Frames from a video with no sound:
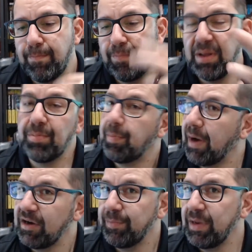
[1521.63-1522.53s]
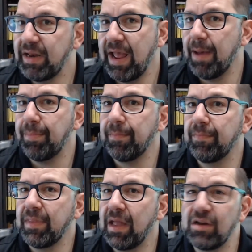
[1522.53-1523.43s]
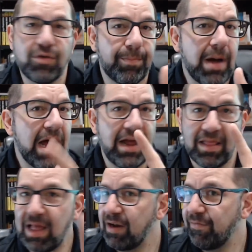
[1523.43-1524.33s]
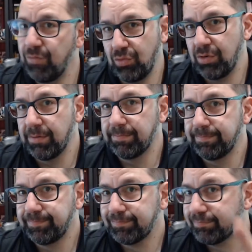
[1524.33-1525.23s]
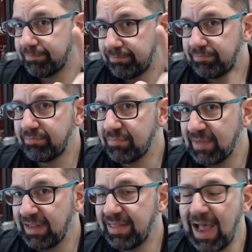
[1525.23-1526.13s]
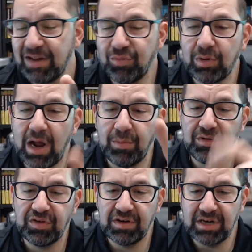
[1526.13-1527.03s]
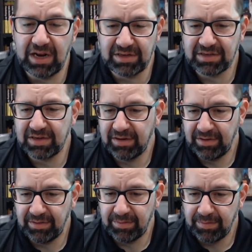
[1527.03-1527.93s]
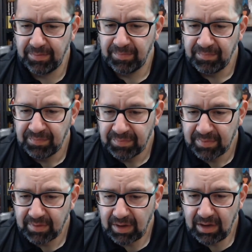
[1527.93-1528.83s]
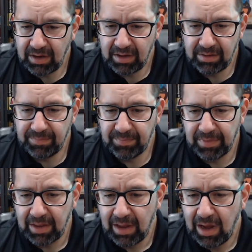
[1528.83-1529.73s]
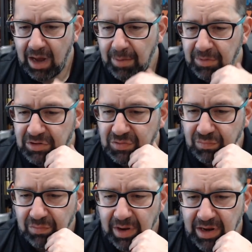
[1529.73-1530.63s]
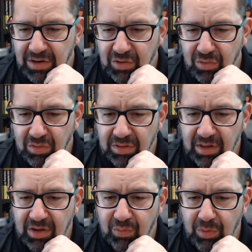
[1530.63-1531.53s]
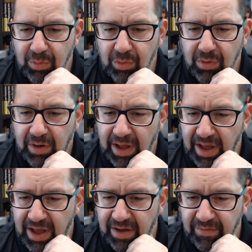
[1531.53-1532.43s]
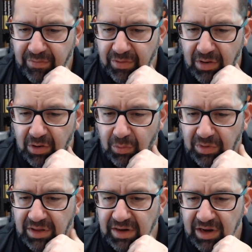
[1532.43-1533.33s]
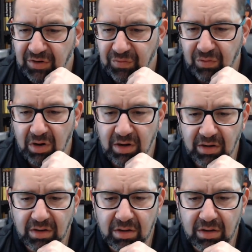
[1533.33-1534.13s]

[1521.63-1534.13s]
be prepared to be damp and to buy a lot of food. That's what I would suggest. Um, how much rain do you think we will have with the next front